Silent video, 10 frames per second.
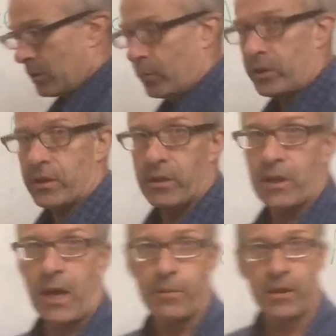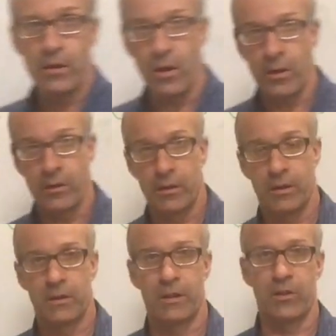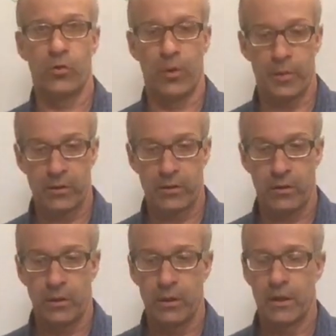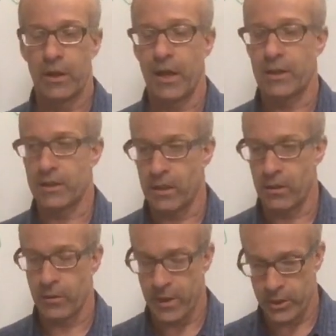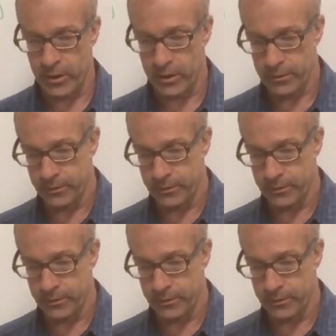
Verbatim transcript: which is a topic called centripetal acceleration.